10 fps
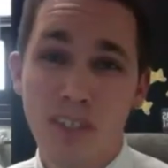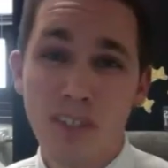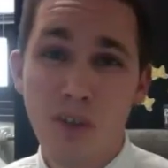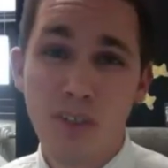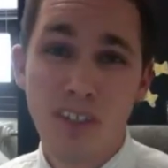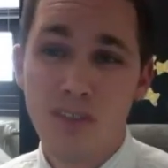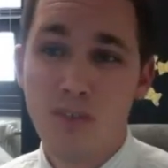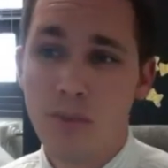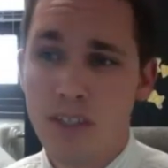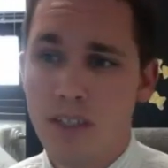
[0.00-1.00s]
you know what to do
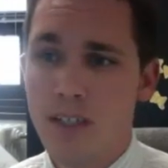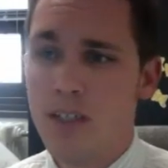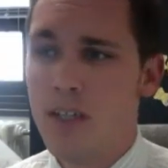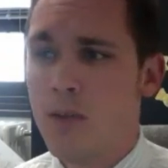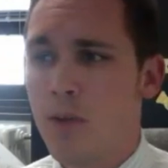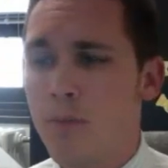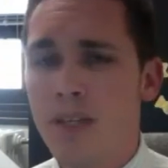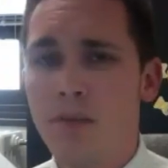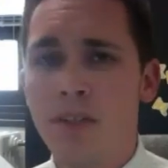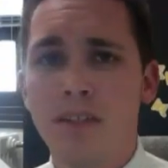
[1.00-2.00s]
about that. But
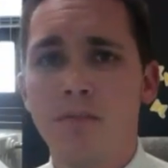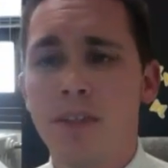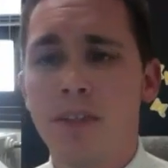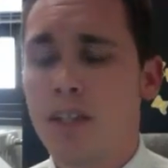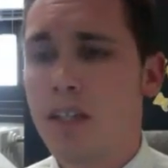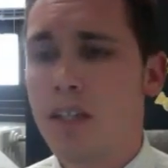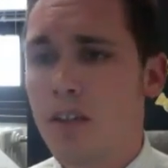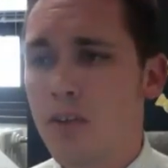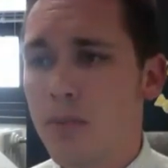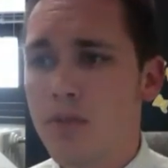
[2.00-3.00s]
maybe it's something like, you know,
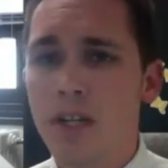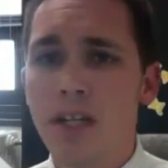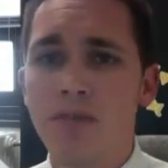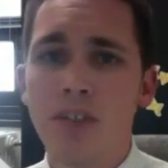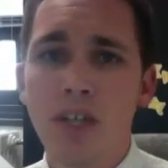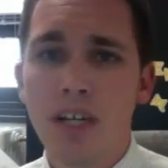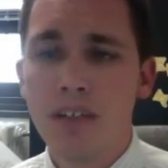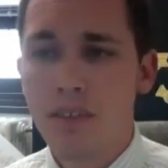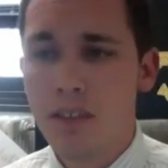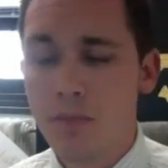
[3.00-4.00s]
it would be great if you got,
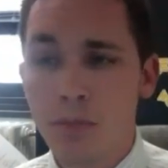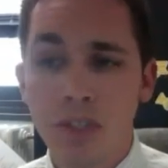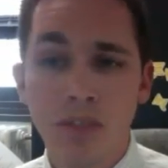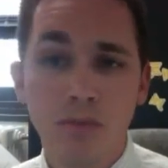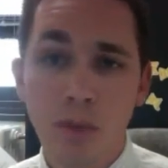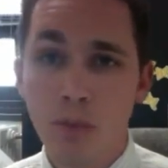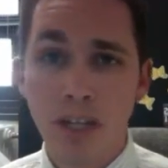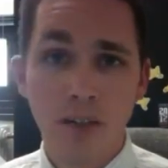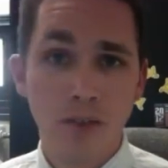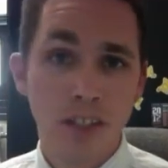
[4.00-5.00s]
and maybe you've
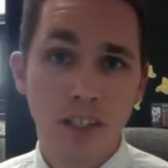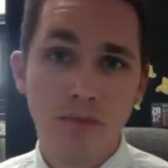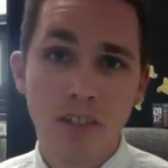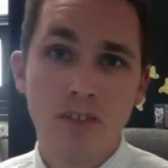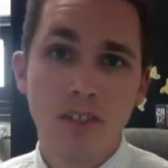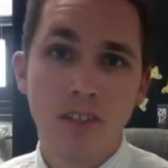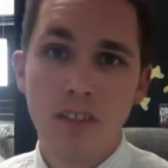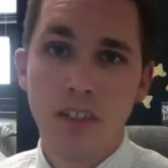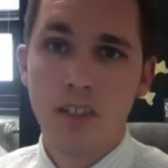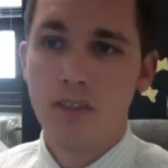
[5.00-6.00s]
applied early enough that you're still in
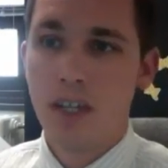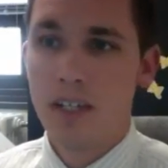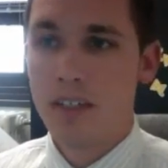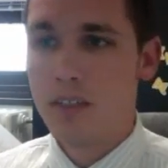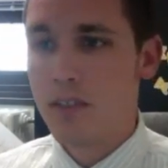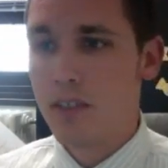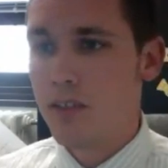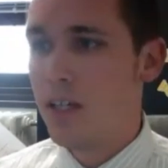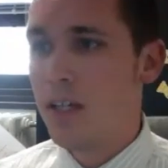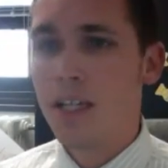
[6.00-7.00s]
undergrad that you can
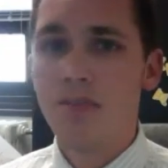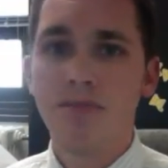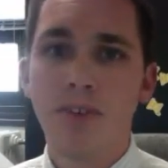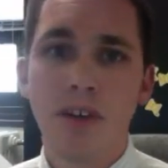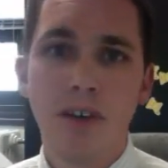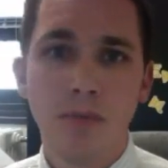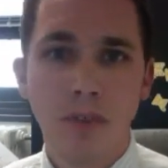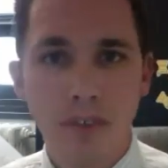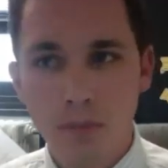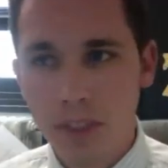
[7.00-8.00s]
get involved with
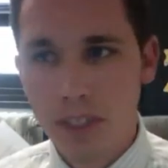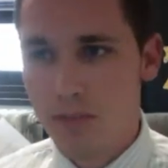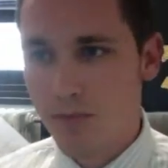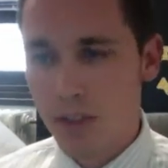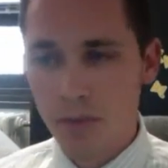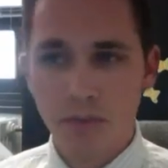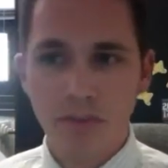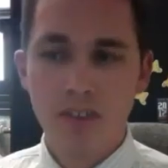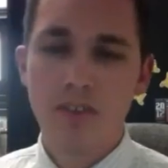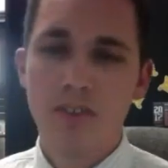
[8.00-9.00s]
something, get involved with a
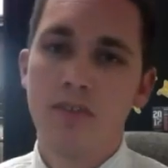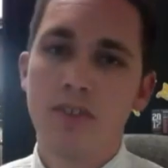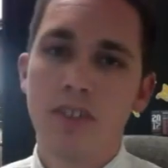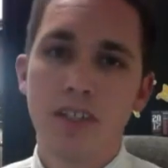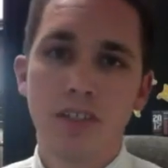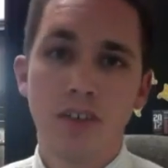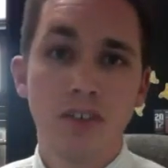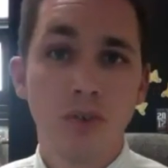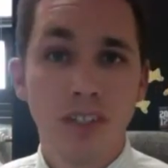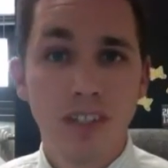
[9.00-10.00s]
professional association or
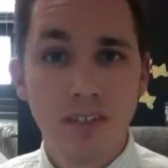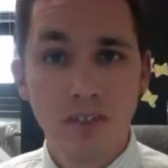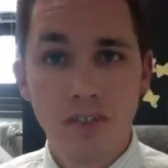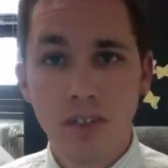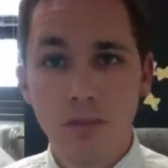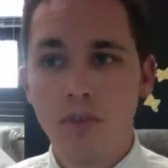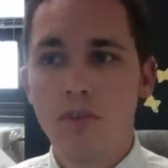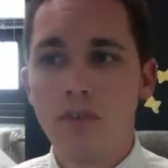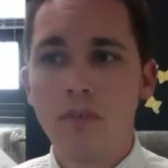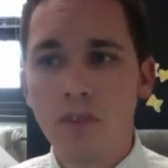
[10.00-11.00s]
do an internship or do
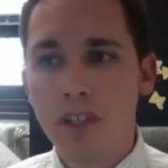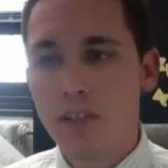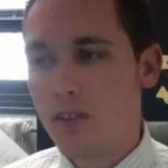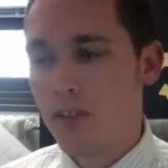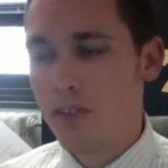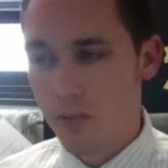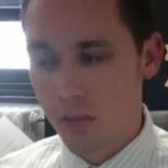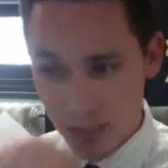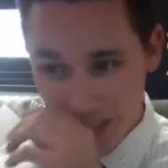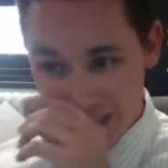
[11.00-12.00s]
some research
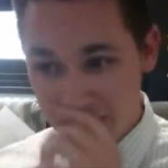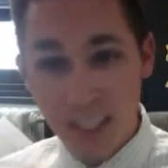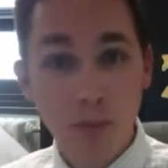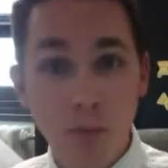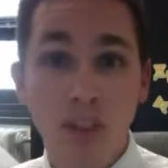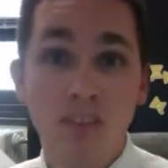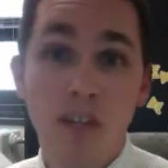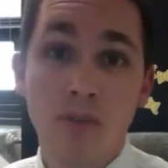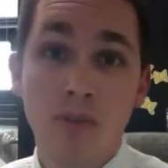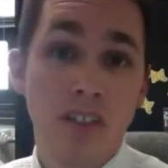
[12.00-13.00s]
or take a
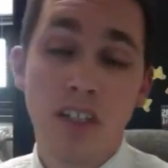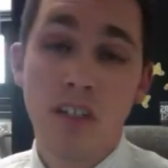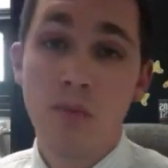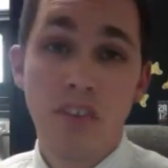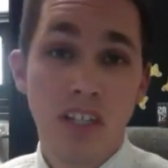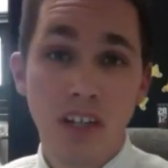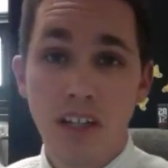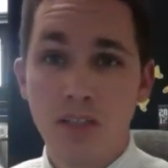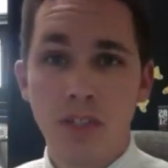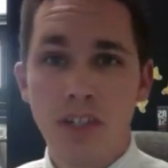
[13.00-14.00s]
prerequisite at a community
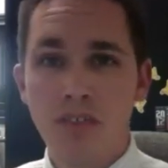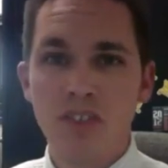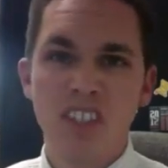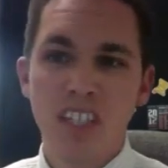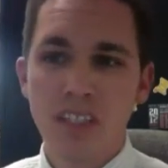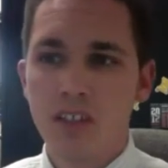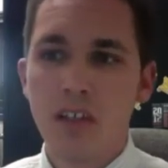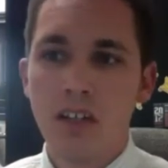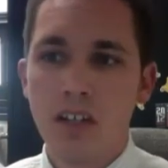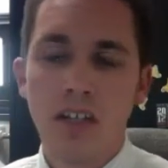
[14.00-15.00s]
college, whatever those things
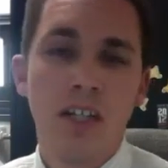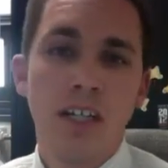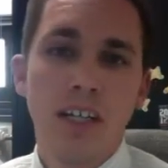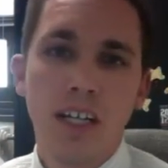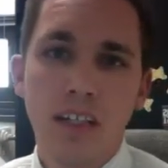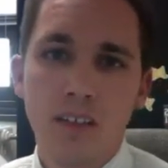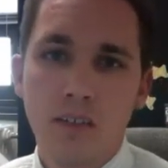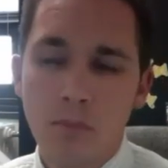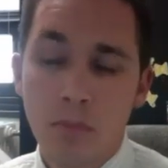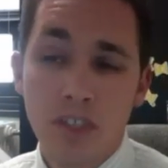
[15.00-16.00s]
are. And
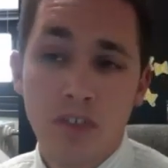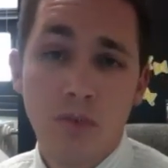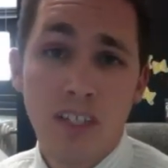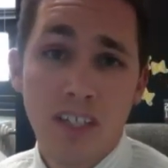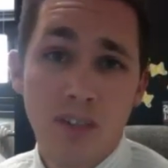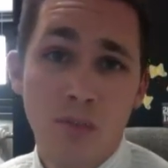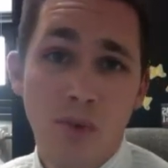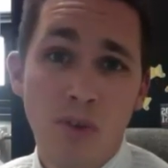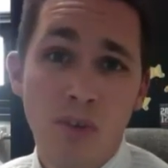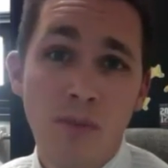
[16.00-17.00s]
be sure that your
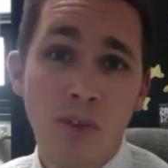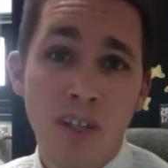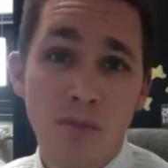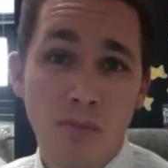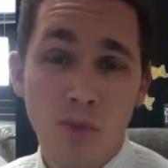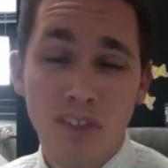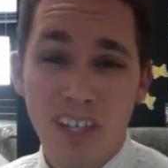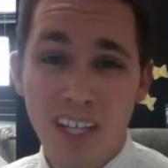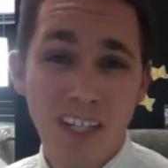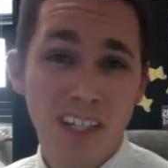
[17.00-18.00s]
program will, will
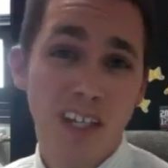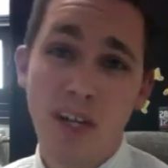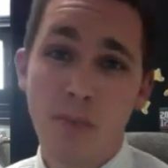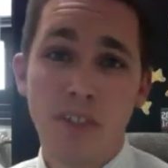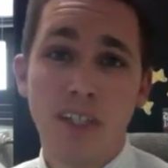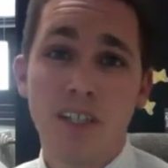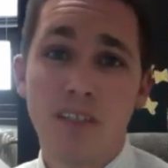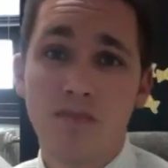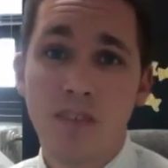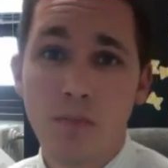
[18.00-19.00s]
take another application
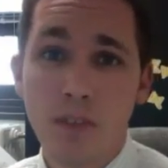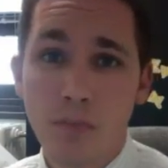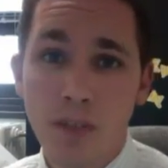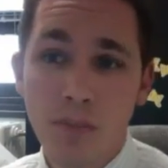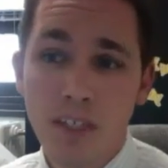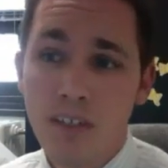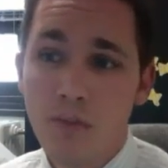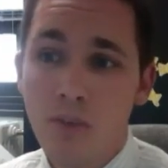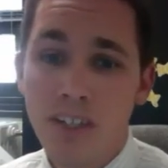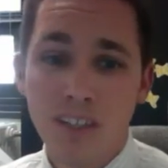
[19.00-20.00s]
from you. Maybe it's a
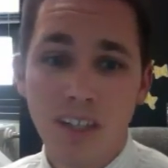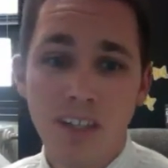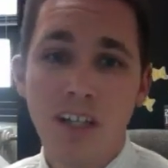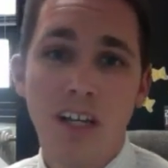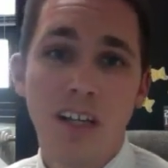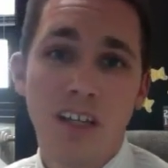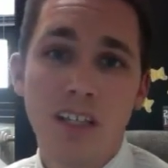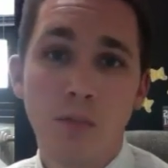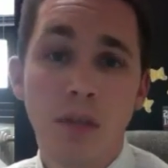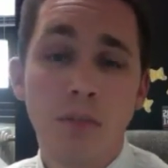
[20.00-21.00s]
one and done kind of
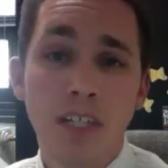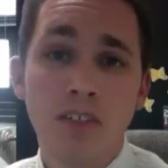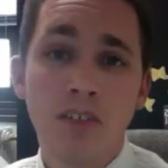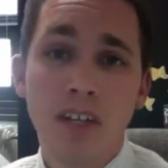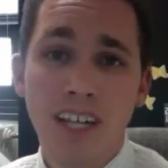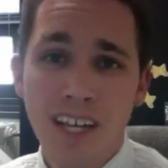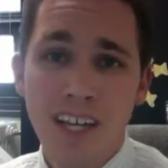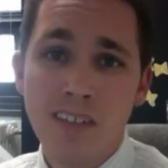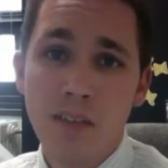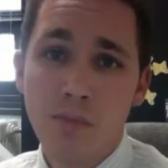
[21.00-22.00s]
thing, but make sure you
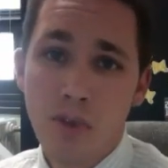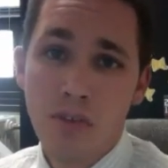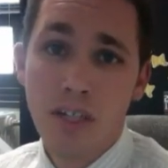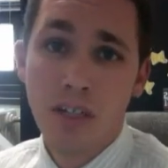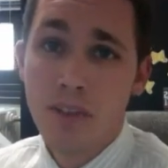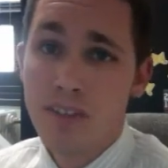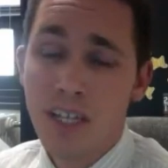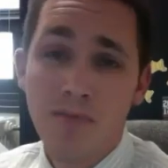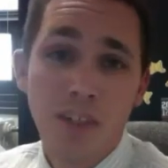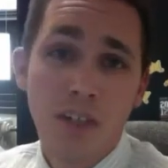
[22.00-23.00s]
ask the program because
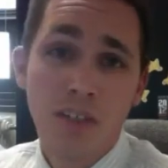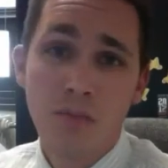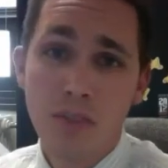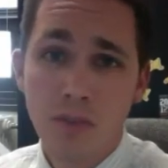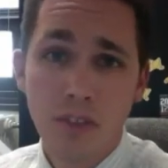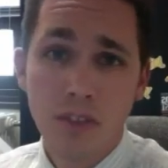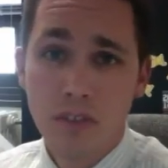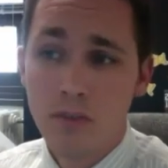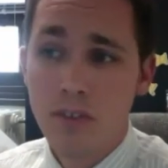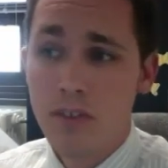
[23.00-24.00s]
that varies from school to
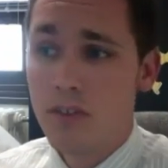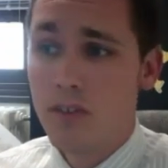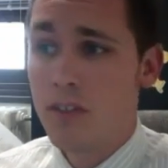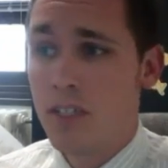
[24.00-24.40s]
school too.